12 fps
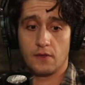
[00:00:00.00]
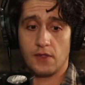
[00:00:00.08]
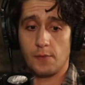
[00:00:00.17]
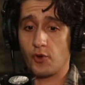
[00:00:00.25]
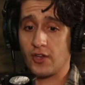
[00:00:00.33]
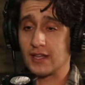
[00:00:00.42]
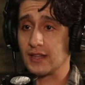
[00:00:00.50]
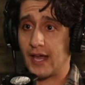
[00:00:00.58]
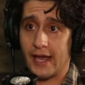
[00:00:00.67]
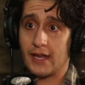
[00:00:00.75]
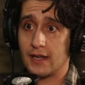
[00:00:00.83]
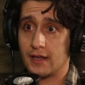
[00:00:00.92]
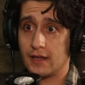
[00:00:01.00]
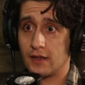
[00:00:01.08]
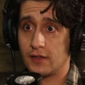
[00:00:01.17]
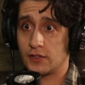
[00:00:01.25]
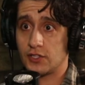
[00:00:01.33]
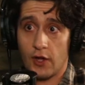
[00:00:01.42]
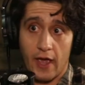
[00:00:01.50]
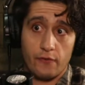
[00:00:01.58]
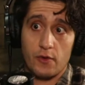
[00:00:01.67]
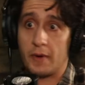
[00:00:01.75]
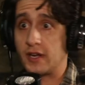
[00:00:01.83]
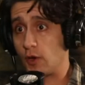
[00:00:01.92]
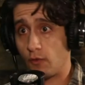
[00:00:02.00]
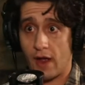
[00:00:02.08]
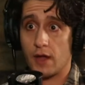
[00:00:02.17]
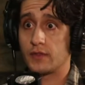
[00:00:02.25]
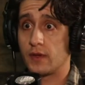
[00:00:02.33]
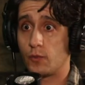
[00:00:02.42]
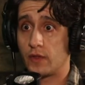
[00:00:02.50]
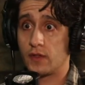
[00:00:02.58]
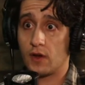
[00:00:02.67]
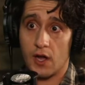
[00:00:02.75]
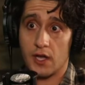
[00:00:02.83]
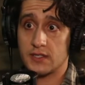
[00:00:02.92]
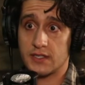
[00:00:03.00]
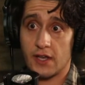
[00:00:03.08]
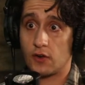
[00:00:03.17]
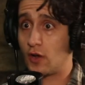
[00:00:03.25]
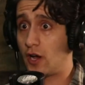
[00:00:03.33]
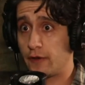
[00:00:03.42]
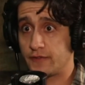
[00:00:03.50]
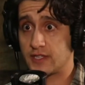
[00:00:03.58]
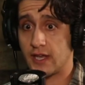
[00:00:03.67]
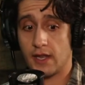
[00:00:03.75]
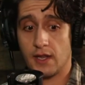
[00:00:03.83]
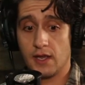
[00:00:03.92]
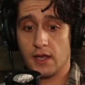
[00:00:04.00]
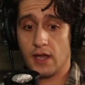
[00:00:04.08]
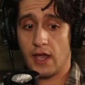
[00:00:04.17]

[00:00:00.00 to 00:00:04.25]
They bring a light to everybody around them when they're on set or off set,